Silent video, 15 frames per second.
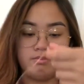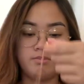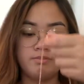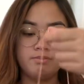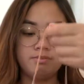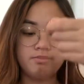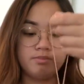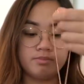
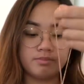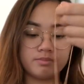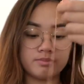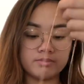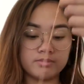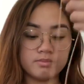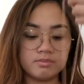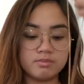
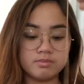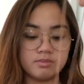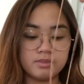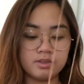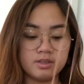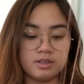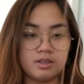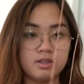
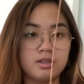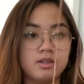Nobody speaks.